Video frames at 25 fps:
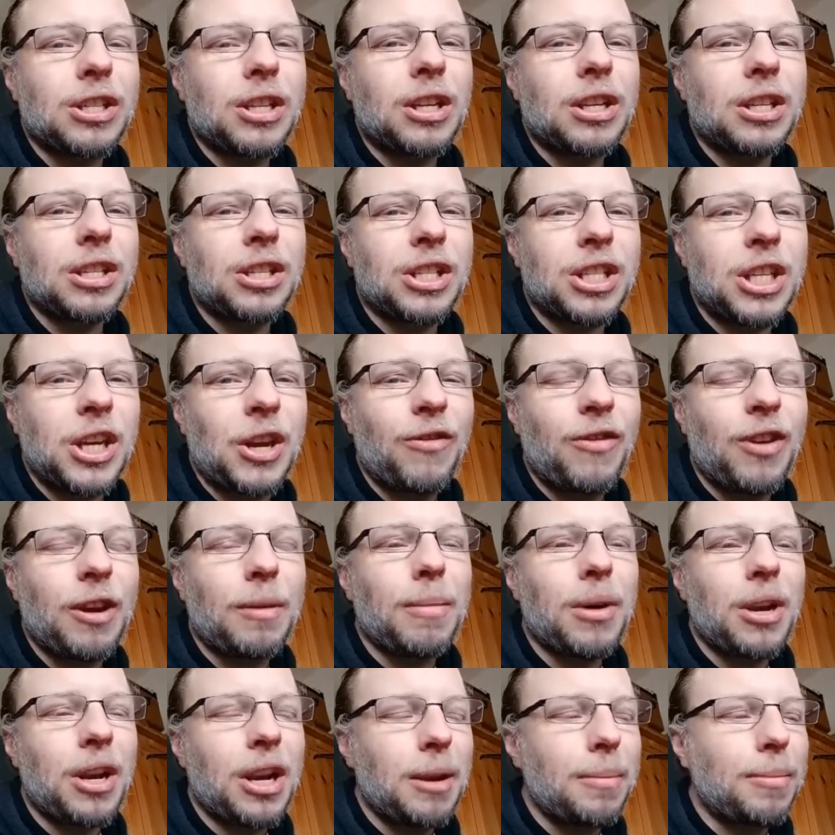deceiving,
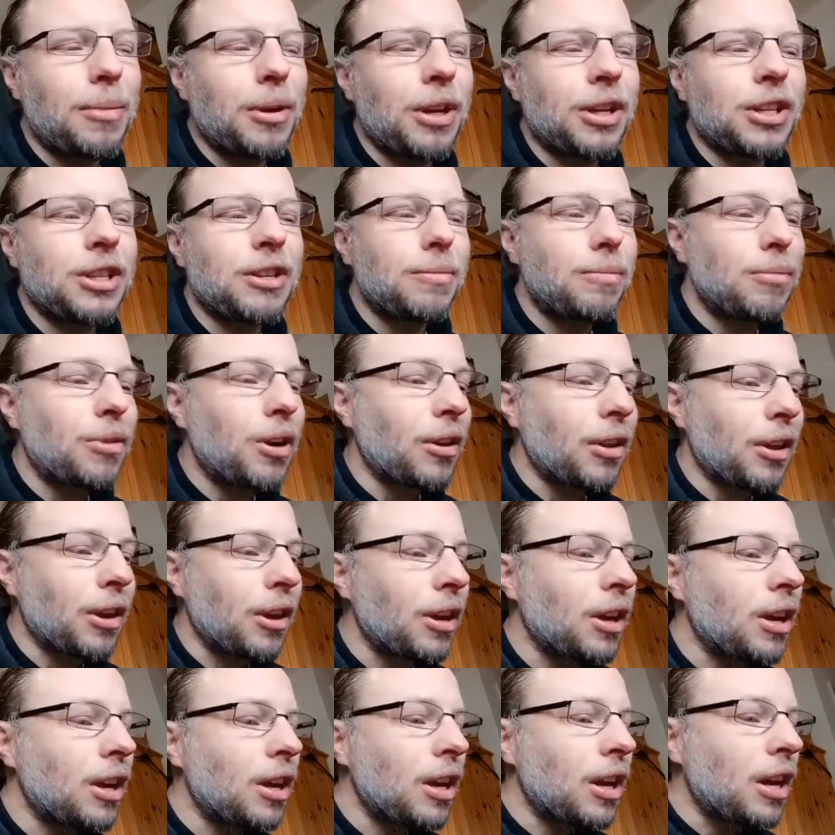manipulative brother,
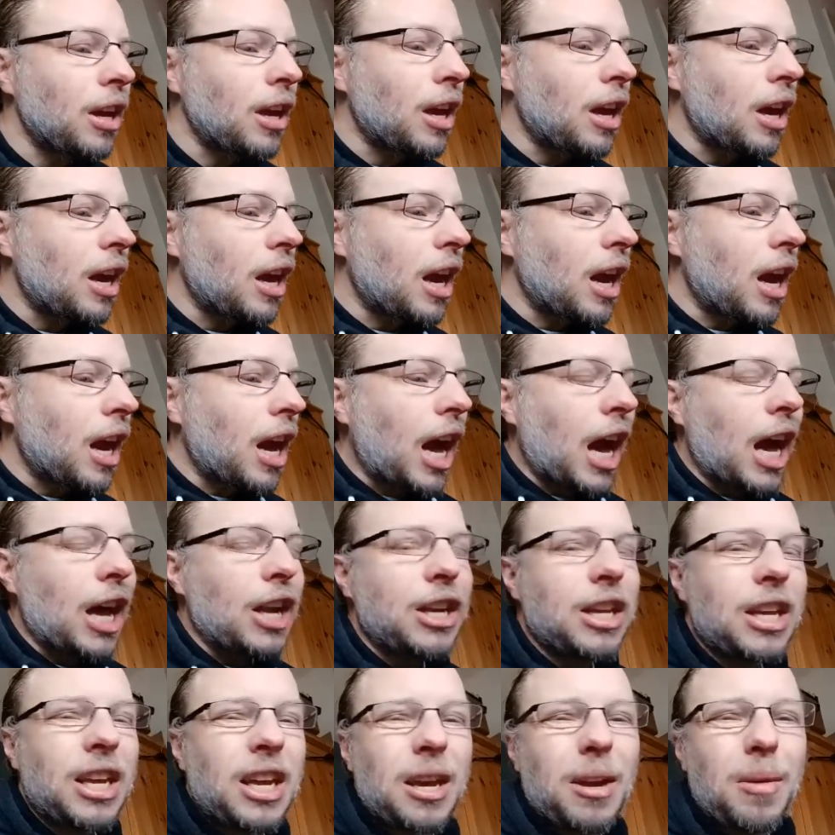and
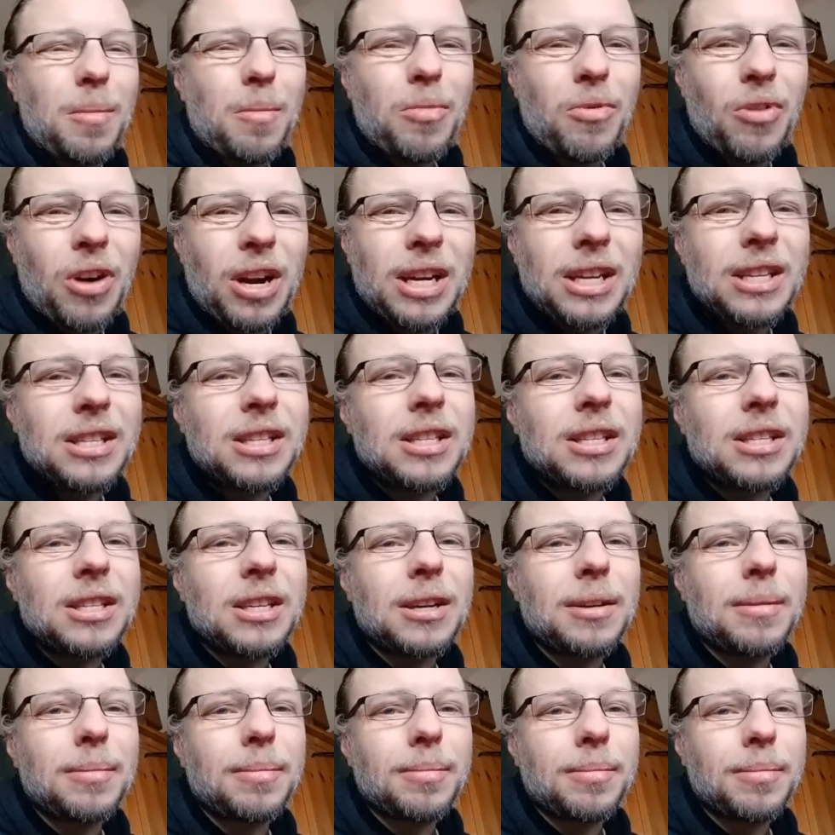he embraces
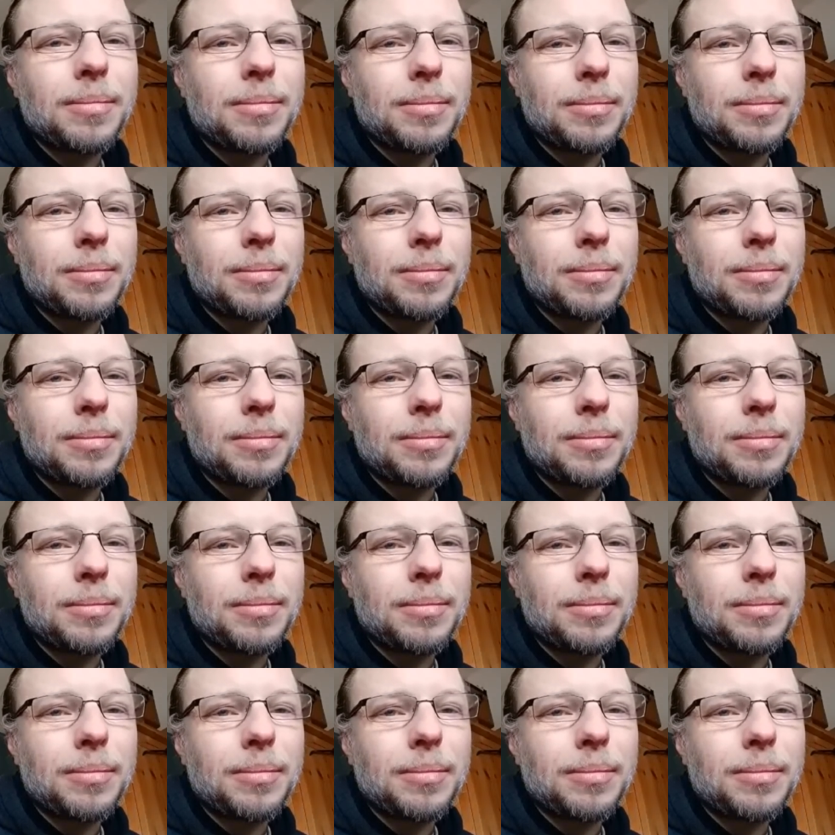him.